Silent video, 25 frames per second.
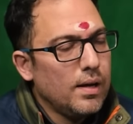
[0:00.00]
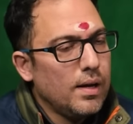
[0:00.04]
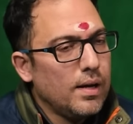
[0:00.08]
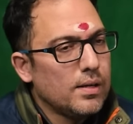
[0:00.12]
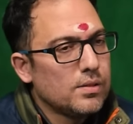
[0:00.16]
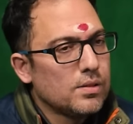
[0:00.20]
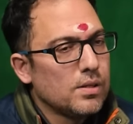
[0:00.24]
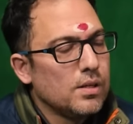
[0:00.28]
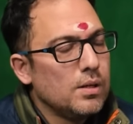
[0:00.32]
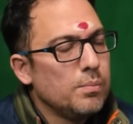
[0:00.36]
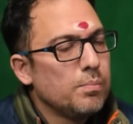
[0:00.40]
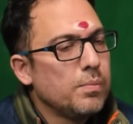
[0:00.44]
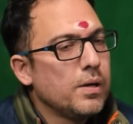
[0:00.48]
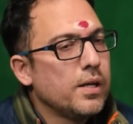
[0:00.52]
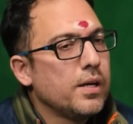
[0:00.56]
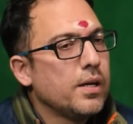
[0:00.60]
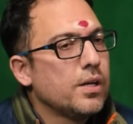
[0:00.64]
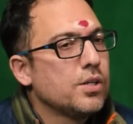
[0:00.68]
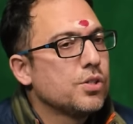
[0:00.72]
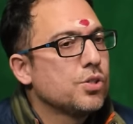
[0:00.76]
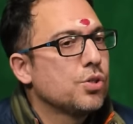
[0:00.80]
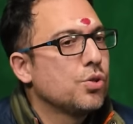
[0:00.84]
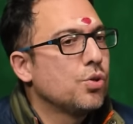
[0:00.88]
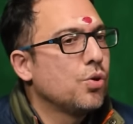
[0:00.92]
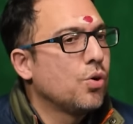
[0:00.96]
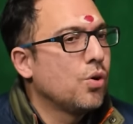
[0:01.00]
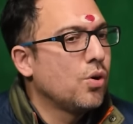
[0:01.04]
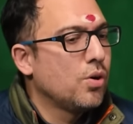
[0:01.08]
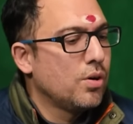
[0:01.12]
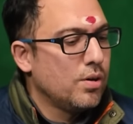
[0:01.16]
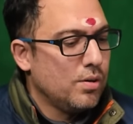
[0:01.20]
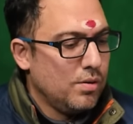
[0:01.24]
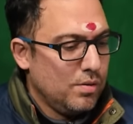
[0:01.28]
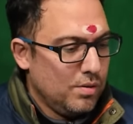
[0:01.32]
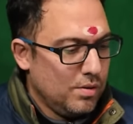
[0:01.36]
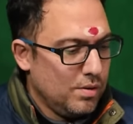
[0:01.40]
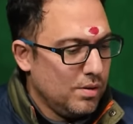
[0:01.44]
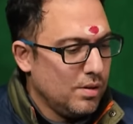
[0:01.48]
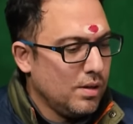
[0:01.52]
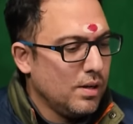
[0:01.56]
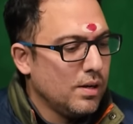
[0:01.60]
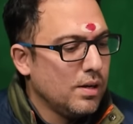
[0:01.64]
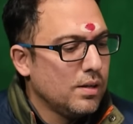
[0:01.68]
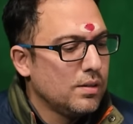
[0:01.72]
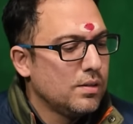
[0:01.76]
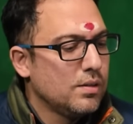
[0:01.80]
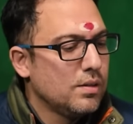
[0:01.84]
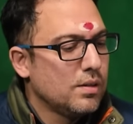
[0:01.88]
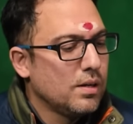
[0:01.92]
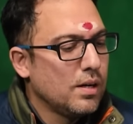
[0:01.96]
has an implication on
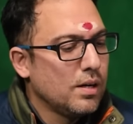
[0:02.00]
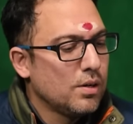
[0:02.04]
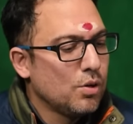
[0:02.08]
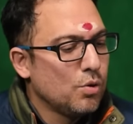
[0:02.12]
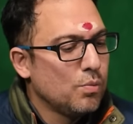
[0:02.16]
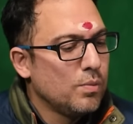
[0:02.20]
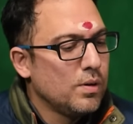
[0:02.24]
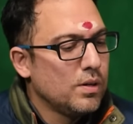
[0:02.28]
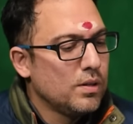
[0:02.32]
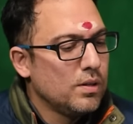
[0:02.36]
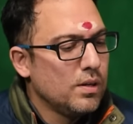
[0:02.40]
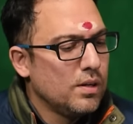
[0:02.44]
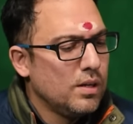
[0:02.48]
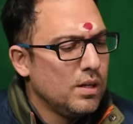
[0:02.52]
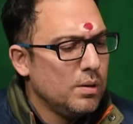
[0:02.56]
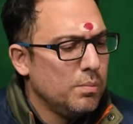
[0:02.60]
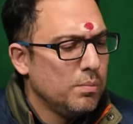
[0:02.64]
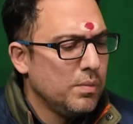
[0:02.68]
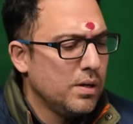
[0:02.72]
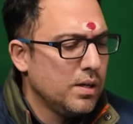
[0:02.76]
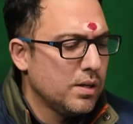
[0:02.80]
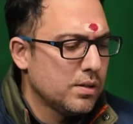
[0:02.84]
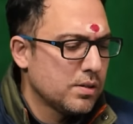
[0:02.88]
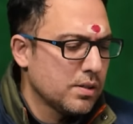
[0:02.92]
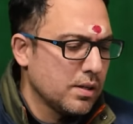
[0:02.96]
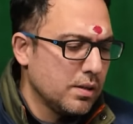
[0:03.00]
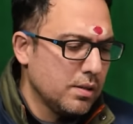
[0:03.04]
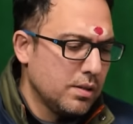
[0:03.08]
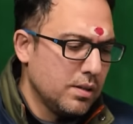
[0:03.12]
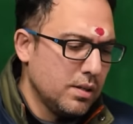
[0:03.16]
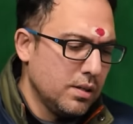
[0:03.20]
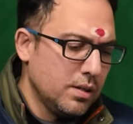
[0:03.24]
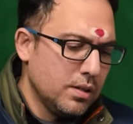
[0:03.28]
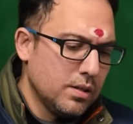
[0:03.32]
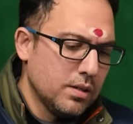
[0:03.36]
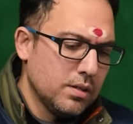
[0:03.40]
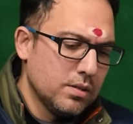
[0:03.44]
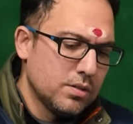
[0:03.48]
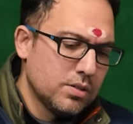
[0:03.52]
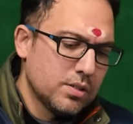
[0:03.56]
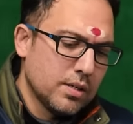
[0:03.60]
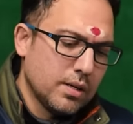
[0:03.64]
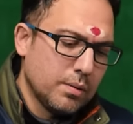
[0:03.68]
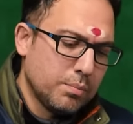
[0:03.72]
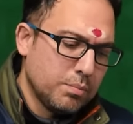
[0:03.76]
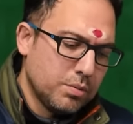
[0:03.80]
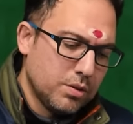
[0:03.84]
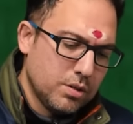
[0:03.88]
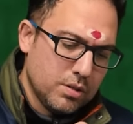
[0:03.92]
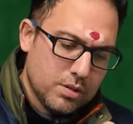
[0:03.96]
another argument that he makes, I think, in
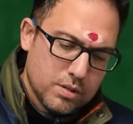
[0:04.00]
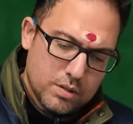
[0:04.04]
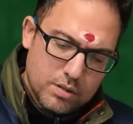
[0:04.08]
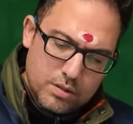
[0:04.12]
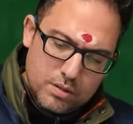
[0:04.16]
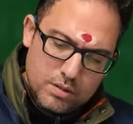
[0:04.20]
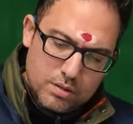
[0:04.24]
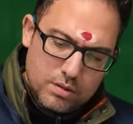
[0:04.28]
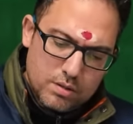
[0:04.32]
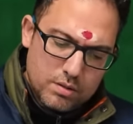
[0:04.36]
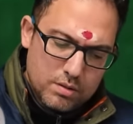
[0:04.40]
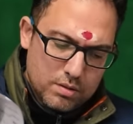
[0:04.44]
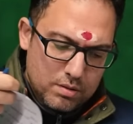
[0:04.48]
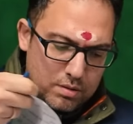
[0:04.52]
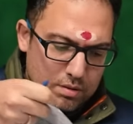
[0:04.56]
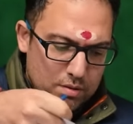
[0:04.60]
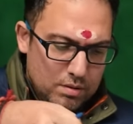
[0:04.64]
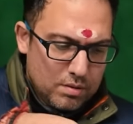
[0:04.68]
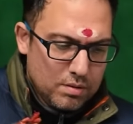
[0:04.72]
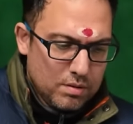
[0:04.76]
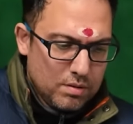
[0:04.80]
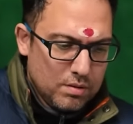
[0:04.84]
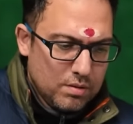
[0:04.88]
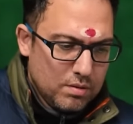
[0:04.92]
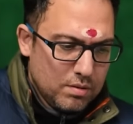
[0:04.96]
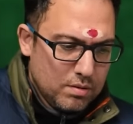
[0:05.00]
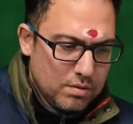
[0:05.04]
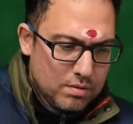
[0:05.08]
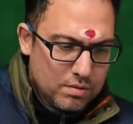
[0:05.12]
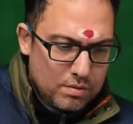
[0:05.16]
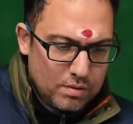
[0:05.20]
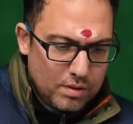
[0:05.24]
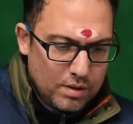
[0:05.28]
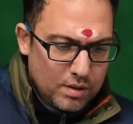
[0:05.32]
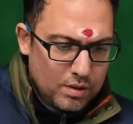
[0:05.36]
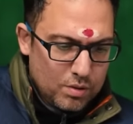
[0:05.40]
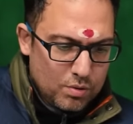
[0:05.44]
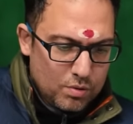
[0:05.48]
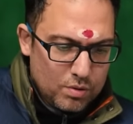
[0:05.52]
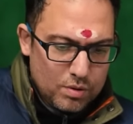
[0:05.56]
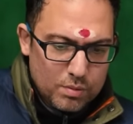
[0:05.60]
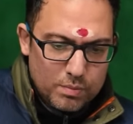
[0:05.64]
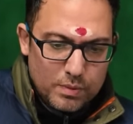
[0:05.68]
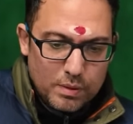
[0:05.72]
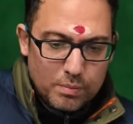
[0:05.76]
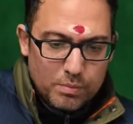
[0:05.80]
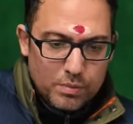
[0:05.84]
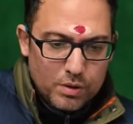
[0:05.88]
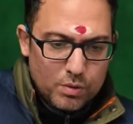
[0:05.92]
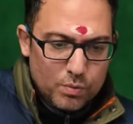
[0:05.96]
chapter... I don't
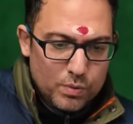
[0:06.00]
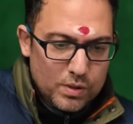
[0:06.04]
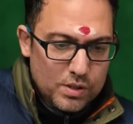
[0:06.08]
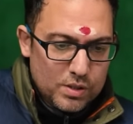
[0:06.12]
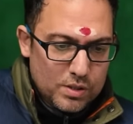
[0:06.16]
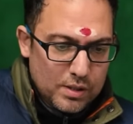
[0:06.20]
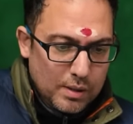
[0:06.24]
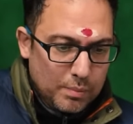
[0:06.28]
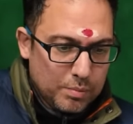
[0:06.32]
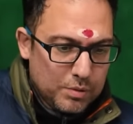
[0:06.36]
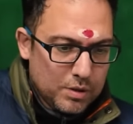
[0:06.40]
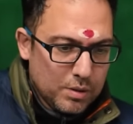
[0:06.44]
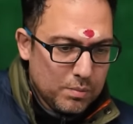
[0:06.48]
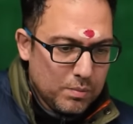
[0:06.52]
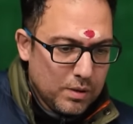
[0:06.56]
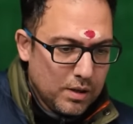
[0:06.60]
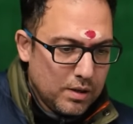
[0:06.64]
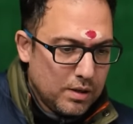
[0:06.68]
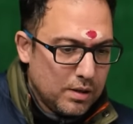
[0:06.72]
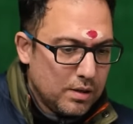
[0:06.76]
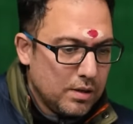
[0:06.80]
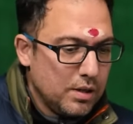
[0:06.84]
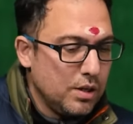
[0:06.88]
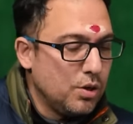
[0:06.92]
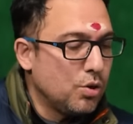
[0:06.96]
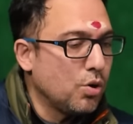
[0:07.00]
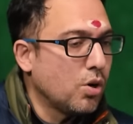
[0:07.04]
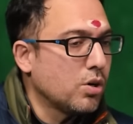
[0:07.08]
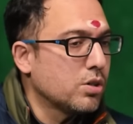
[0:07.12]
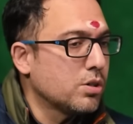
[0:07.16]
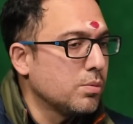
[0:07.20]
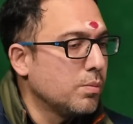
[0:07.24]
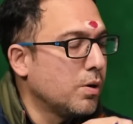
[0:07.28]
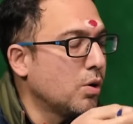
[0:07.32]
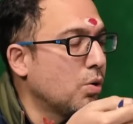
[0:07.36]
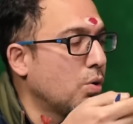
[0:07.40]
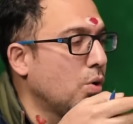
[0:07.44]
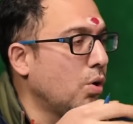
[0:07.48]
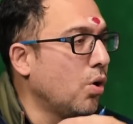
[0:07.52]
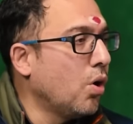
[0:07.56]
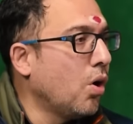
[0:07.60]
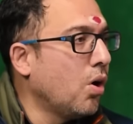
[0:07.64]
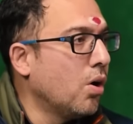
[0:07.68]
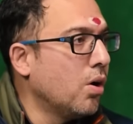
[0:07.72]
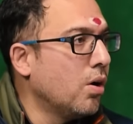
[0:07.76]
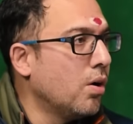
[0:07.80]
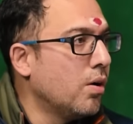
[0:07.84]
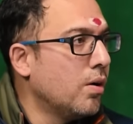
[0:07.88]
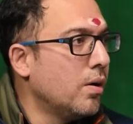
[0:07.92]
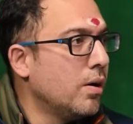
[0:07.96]
remember which chapter, but he talks about
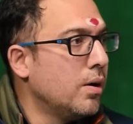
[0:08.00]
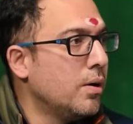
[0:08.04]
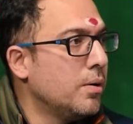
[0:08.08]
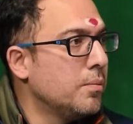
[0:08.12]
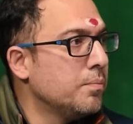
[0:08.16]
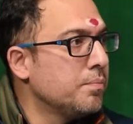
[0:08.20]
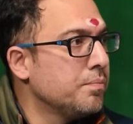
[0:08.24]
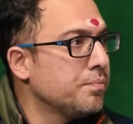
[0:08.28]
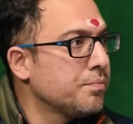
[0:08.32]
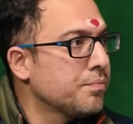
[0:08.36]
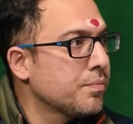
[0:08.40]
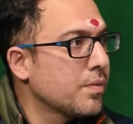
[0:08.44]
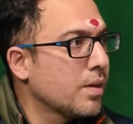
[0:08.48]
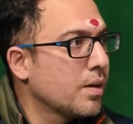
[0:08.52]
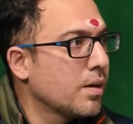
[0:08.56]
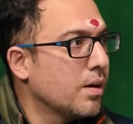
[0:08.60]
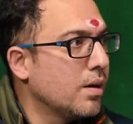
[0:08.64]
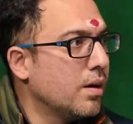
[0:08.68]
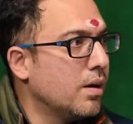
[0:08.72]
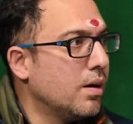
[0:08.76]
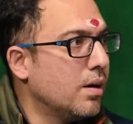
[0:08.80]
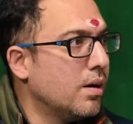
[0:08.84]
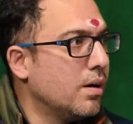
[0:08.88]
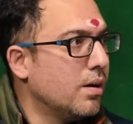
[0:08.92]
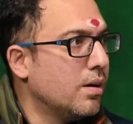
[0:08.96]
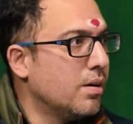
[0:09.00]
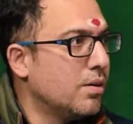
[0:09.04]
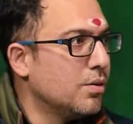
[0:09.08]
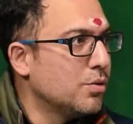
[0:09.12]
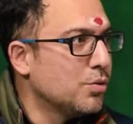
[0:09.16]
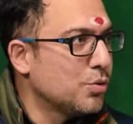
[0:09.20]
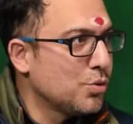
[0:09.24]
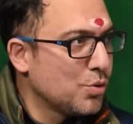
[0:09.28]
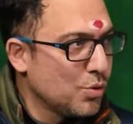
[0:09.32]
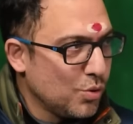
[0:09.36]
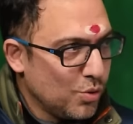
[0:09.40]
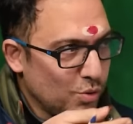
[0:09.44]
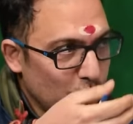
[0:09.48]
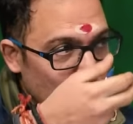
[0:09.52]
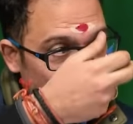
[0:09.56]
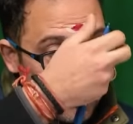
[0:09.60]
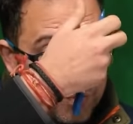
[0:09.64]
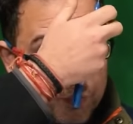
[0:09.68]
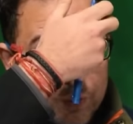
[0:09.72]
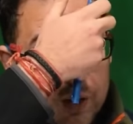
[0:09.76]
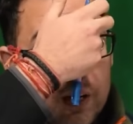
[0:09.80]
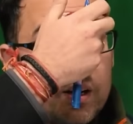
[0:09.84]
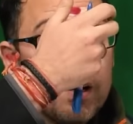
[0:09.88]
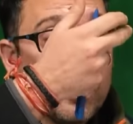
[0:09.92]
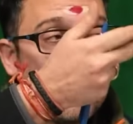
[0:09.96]
law. So
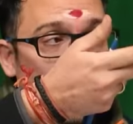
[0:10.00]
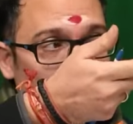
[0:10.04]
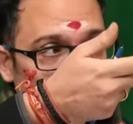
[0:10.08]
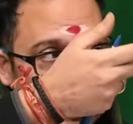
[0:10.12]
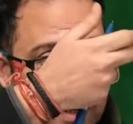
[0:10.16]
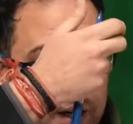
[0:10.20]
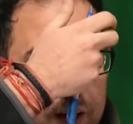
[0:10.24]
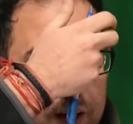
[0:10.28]
we'll come to